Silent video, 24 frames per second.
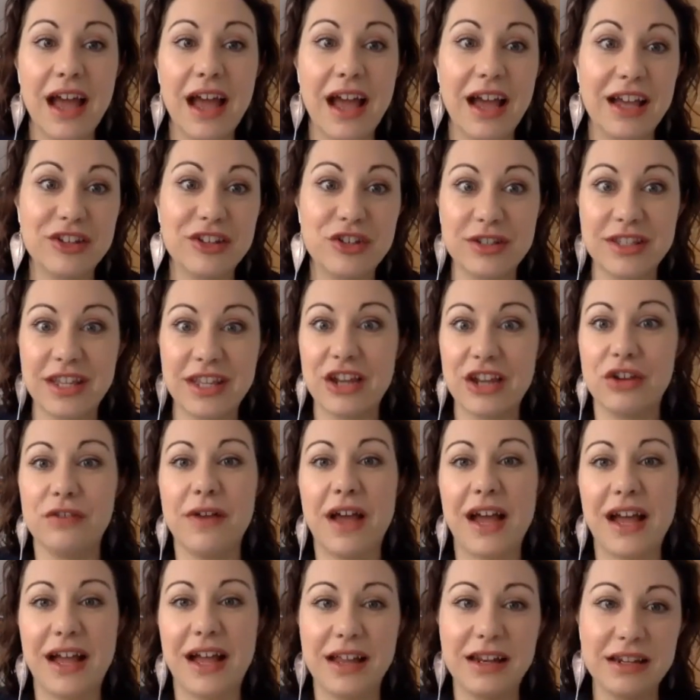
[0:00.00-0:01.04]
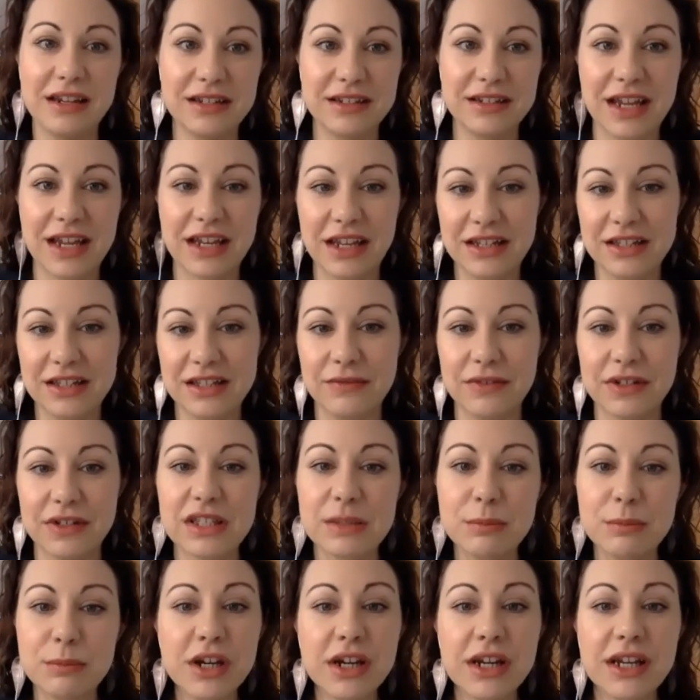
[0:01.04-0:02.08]
as you said, you've had decades of
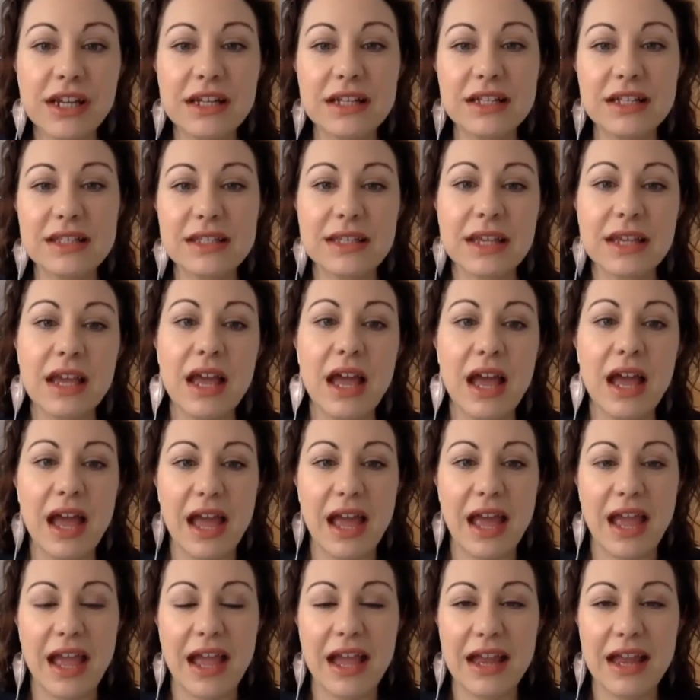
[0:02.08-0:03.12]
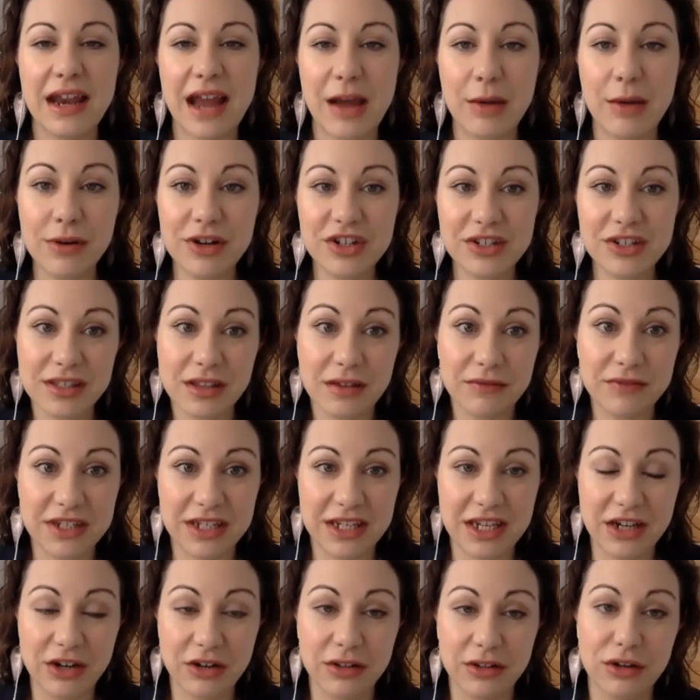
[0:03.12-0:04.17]
experience. And I would just love to
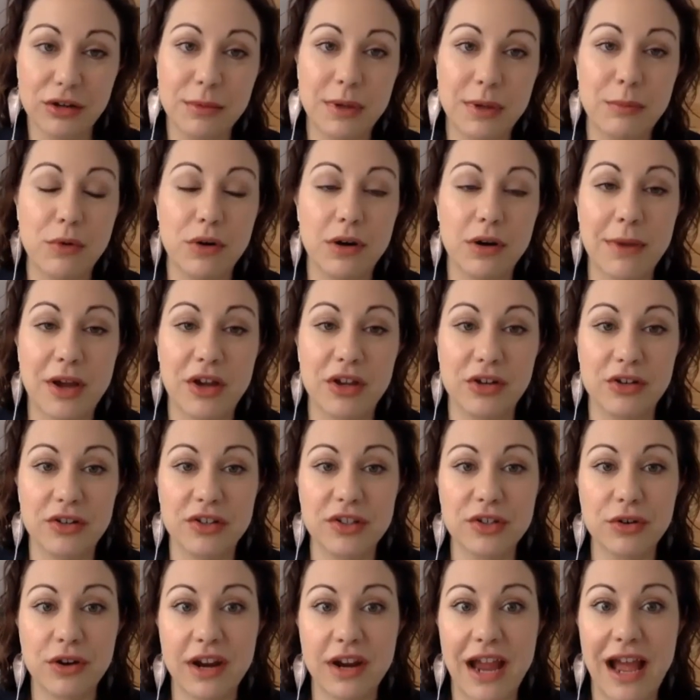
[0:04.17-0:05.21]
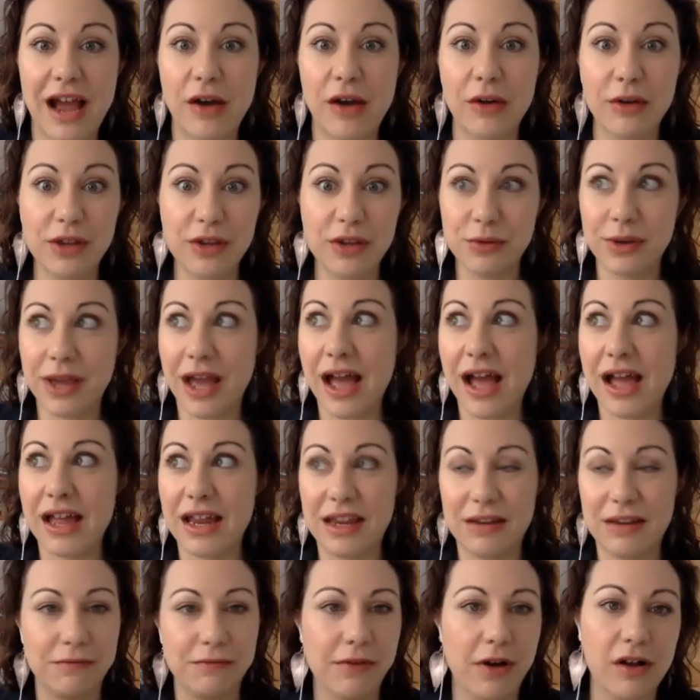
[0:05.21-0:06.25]
hear a little bit more about your story, how you got
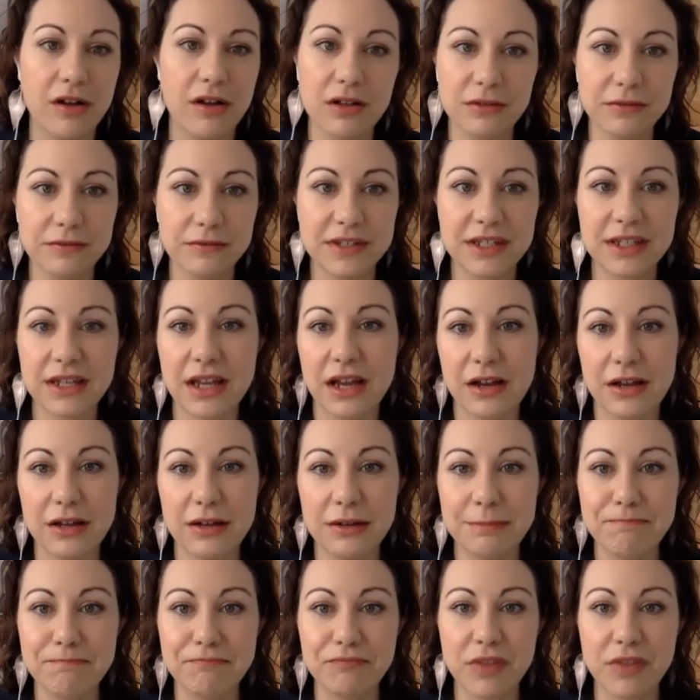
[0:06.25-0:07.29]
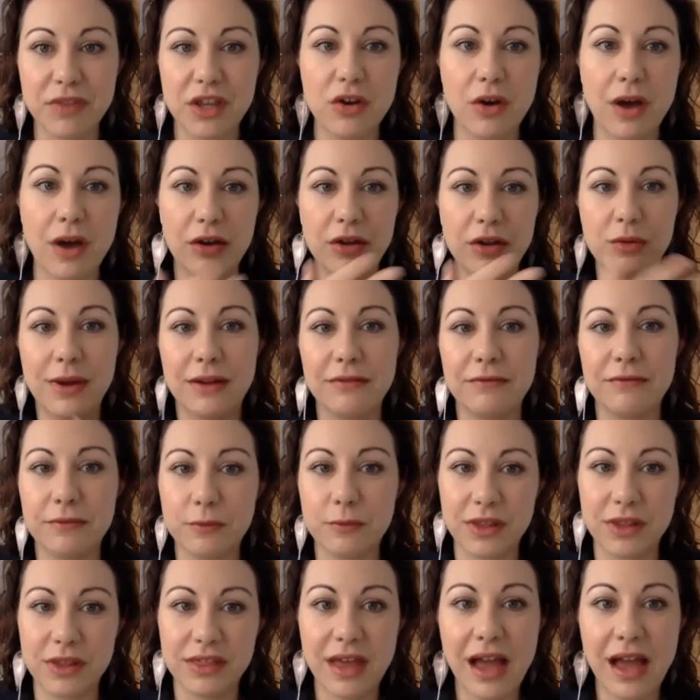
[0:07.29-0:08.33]
involved, how you went
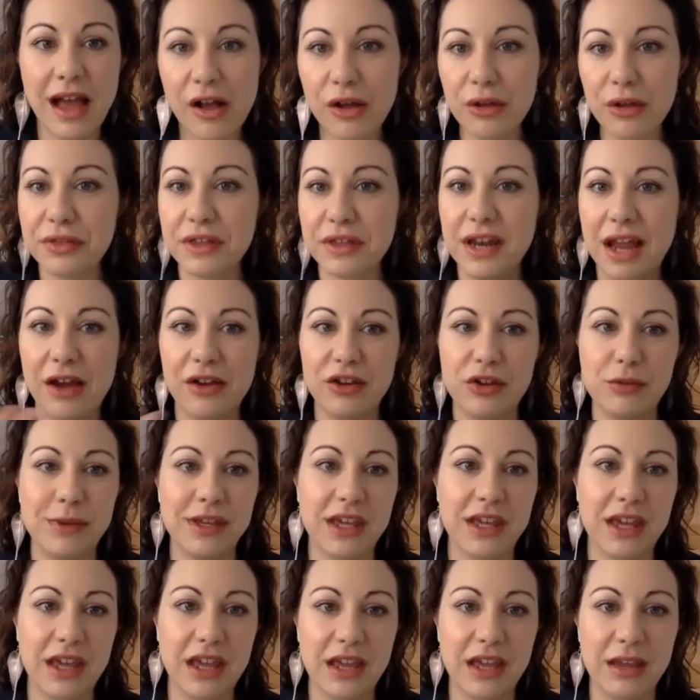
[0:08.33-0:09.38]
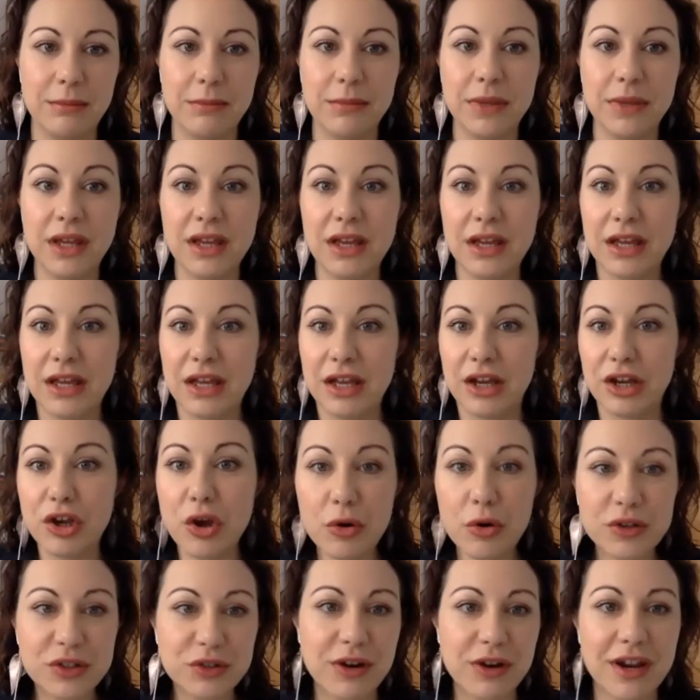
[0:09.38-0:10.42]
with health and how you became a
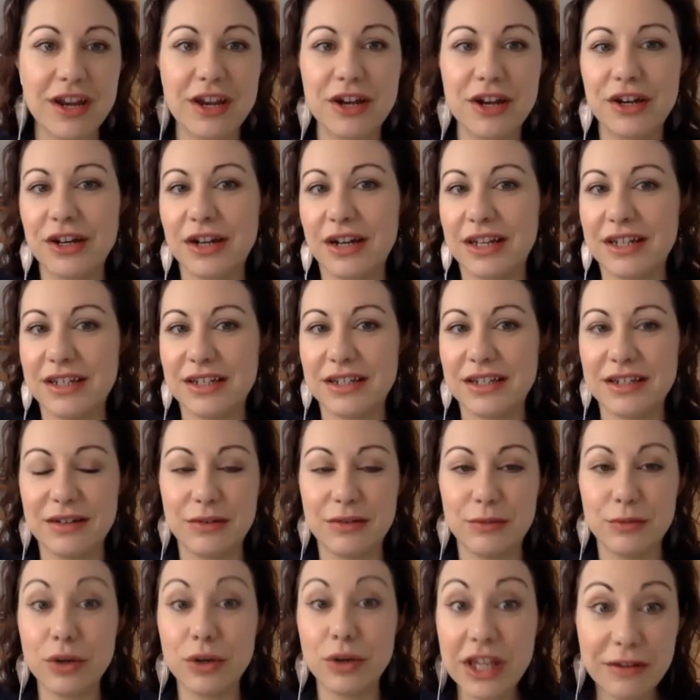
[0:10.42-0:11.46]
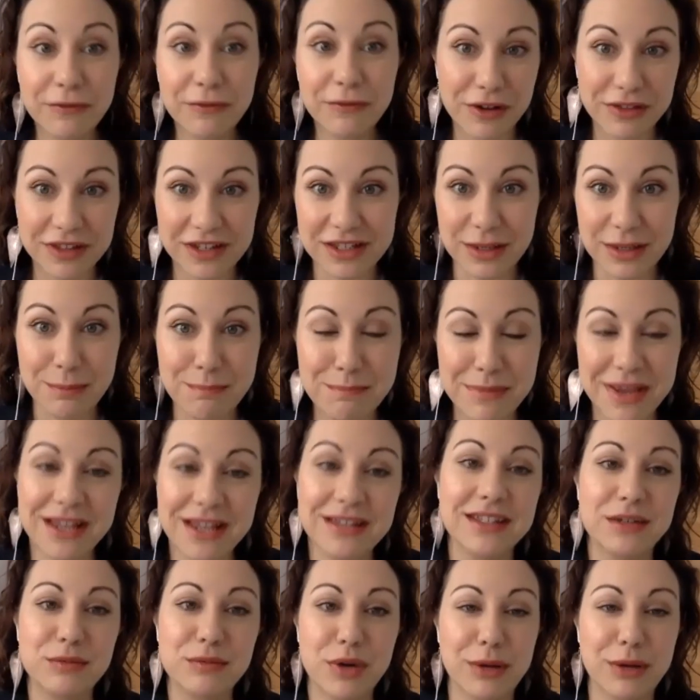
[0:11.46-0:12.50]
ghostwriter and working for all these
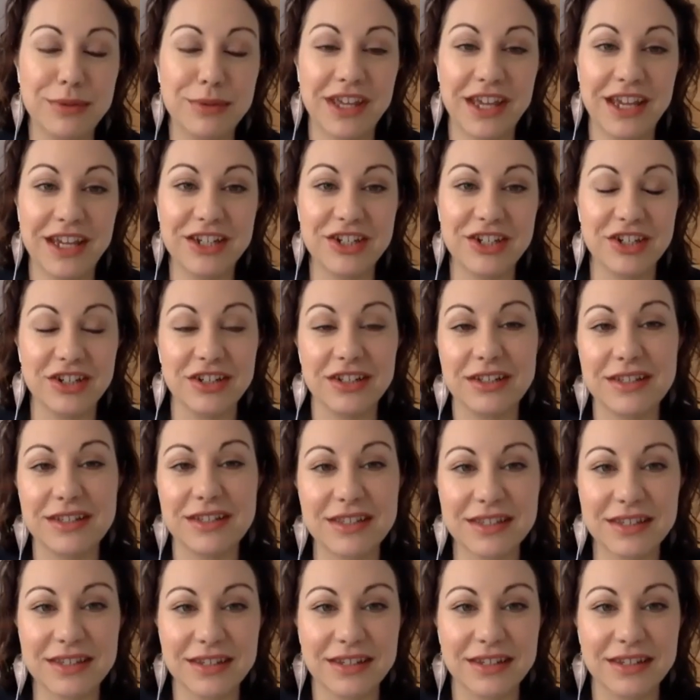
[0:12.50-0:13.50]
amazing publications.